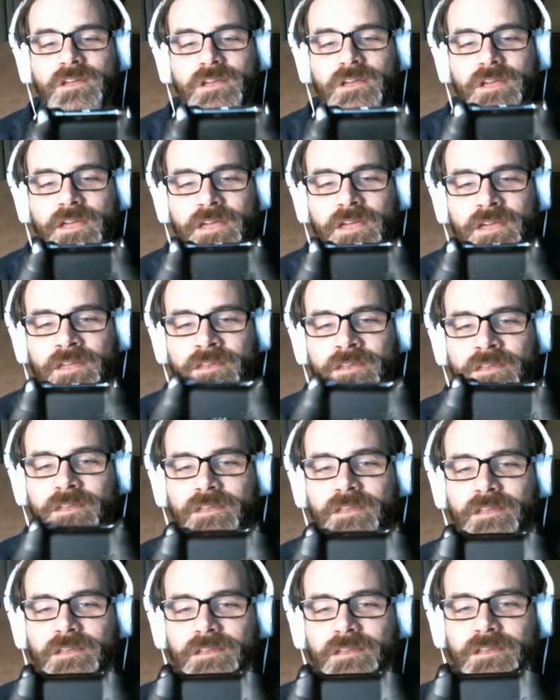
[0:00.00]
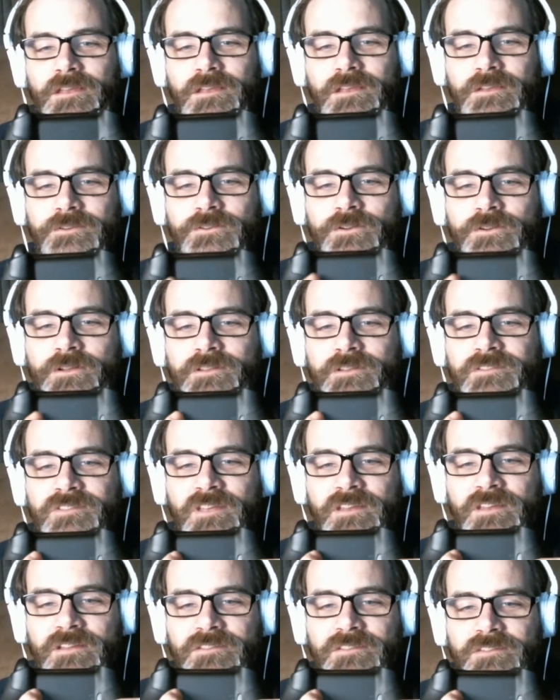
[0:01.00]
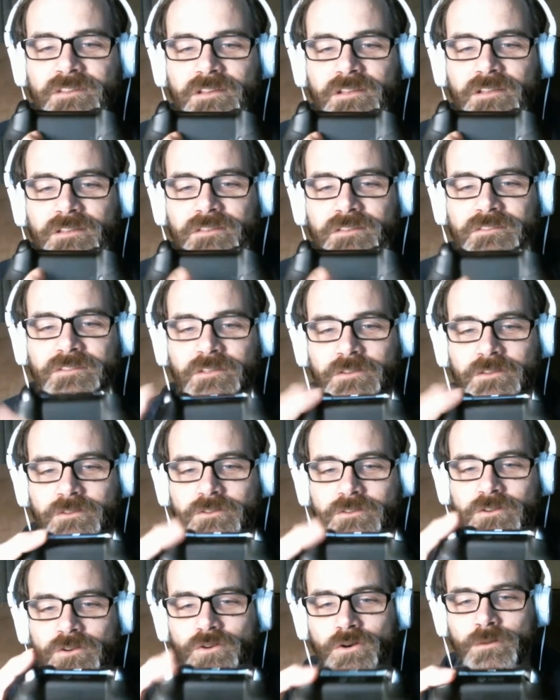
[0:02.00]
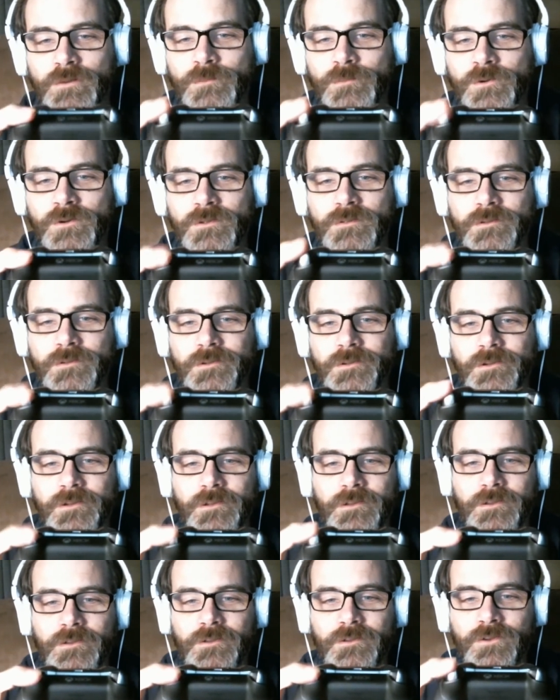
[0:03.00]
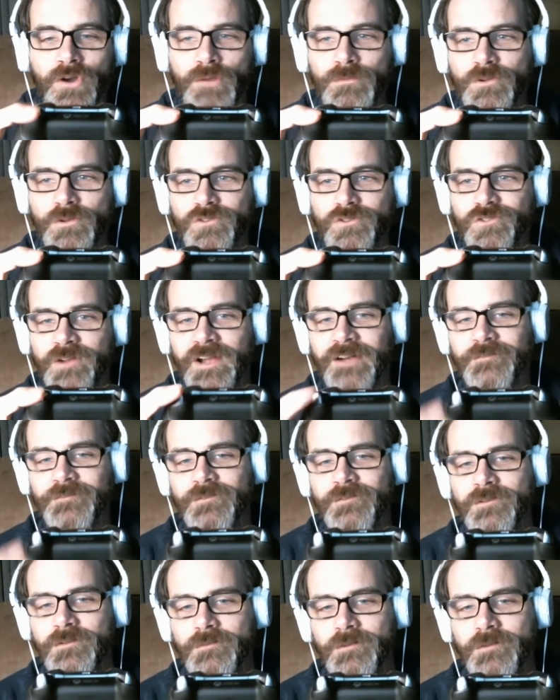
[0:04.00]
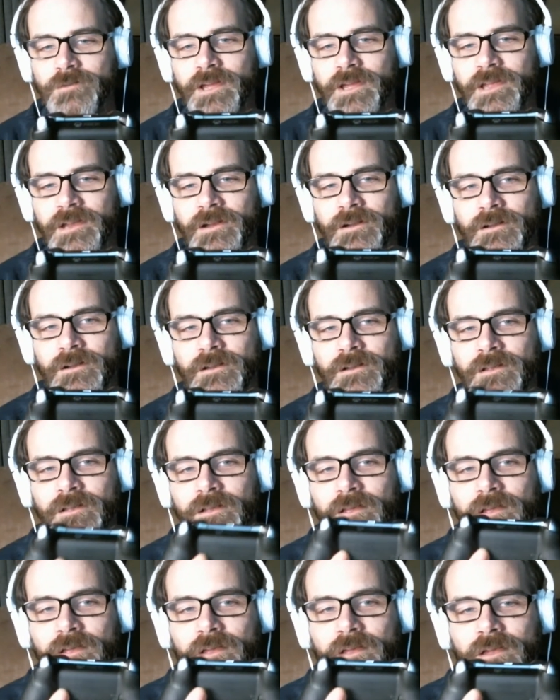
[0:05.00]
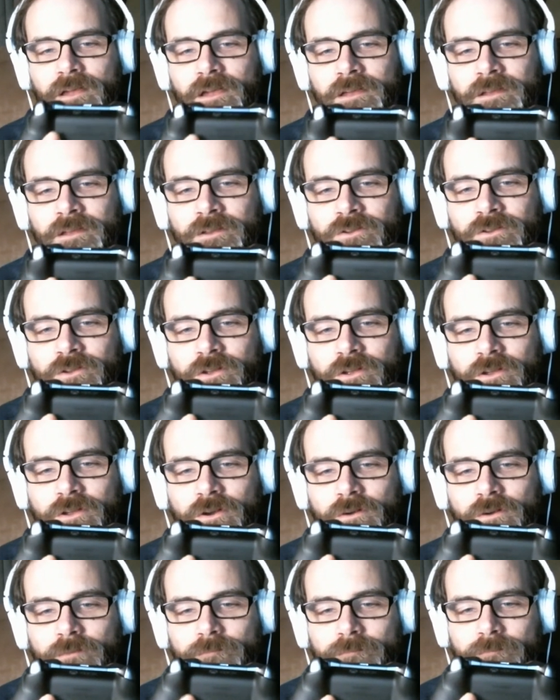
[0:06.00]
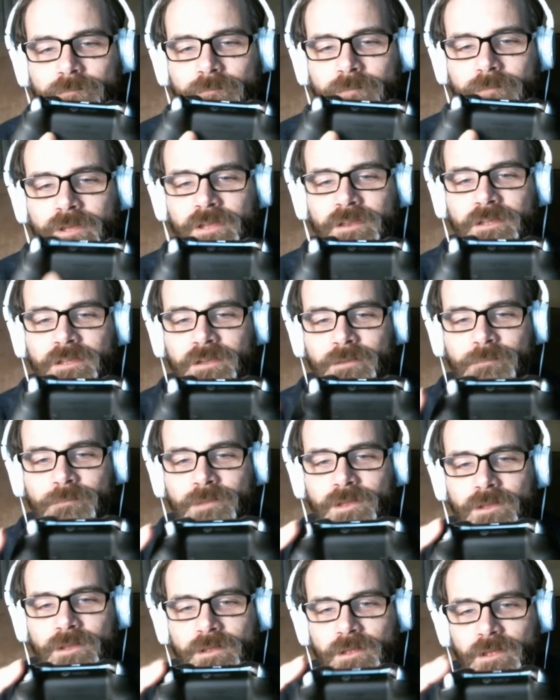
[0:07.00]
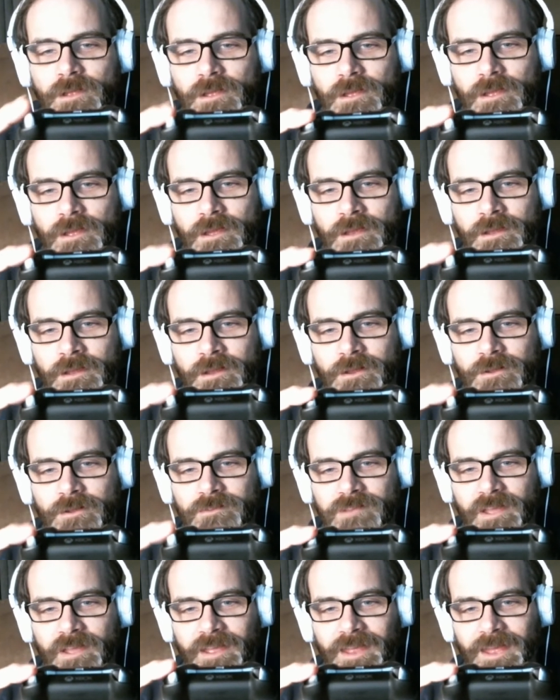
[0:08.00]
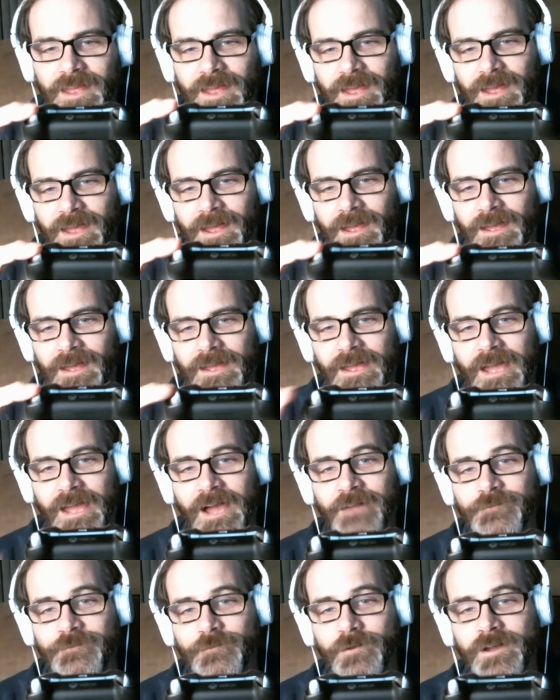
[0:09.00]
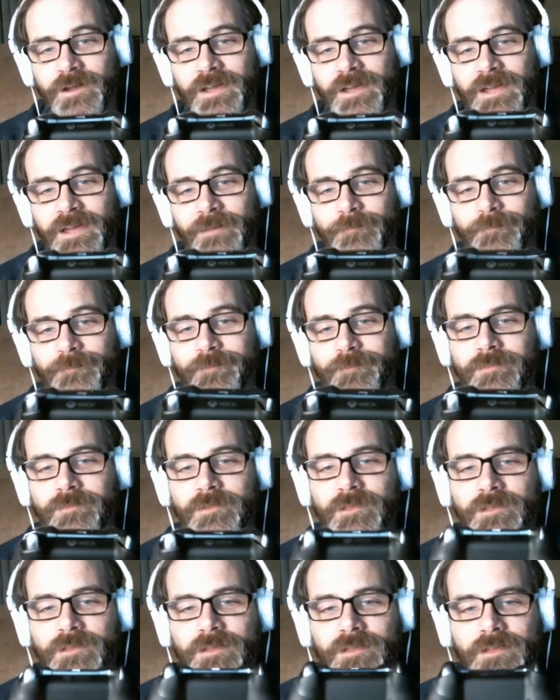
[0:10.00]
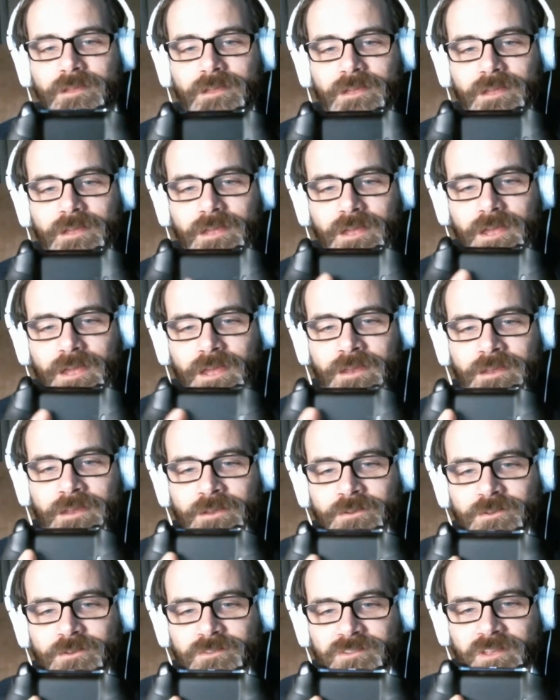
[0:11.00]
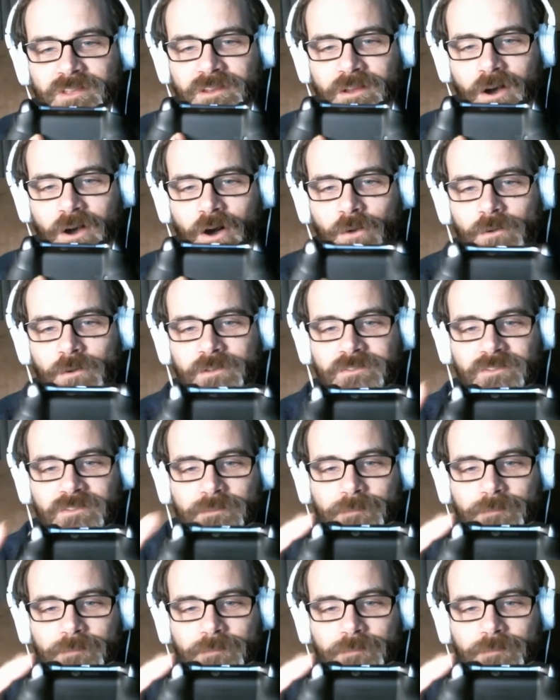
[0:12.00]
and you could set it to your normal travel right here, and then you could go medium, and then it goes like halfway, and then you set it all the way to the